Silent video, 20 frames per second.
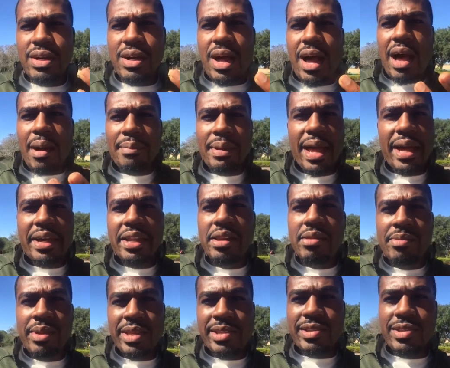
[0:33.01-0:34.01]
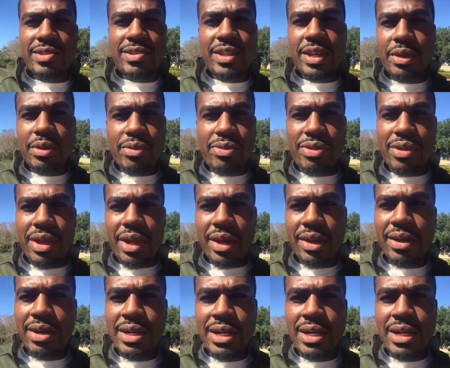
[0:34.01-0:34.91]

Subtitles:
I'm not gonna miss a single thing.